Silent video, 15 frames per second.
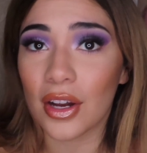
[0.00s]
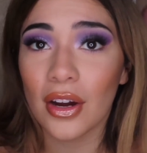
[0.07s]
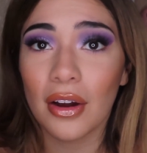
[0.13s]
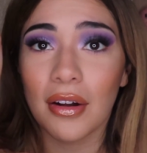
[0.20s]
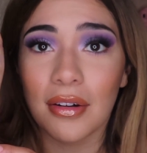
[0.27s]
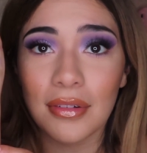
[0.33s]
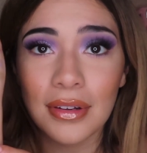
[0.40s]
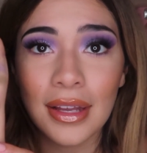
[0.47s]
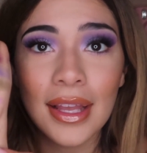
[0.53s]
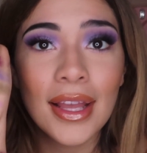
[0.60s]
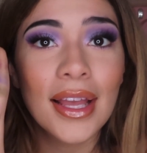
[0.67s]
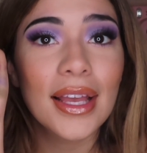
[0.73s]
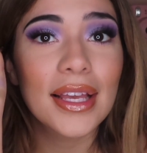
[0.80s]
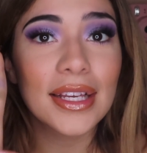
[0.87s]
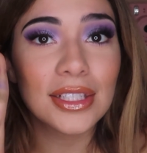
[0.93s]
girl,
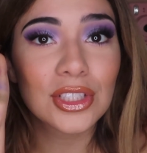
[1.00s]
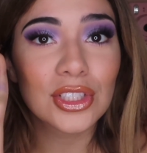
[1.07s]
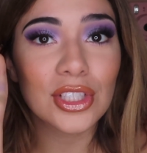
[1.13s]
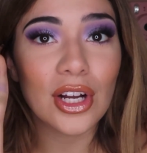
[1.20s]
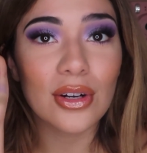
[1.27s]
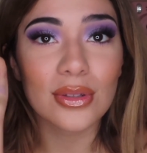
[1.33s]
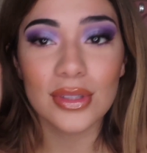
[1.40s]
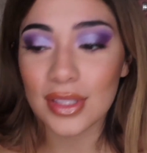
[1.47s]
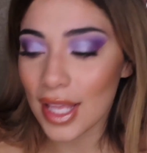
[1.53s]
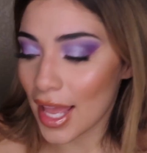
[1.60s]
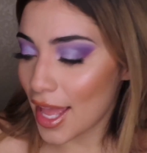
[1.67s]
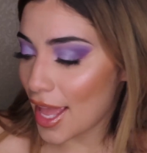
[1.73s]
it shows.